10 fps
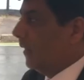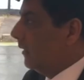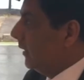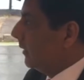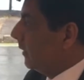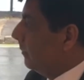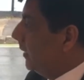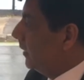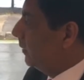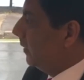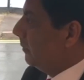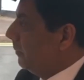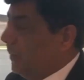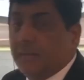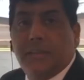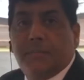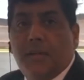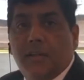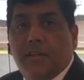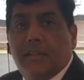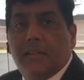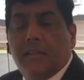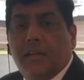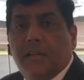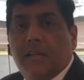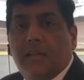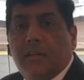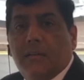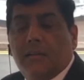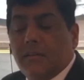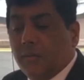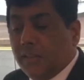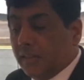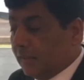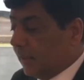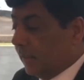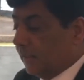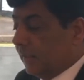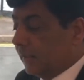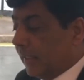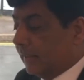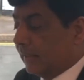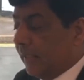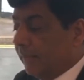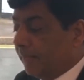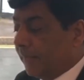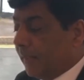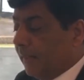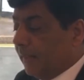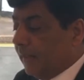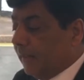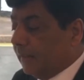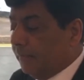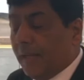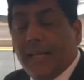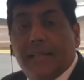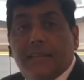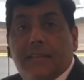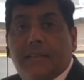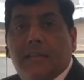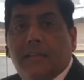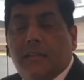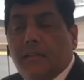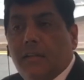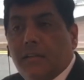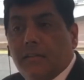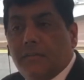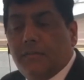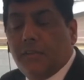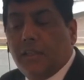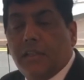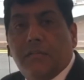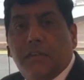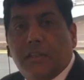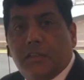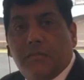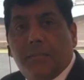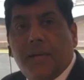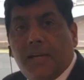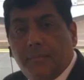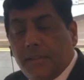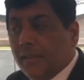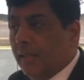I'm just with my business partner. We're just going to discuss the plans for a conversion of a pub.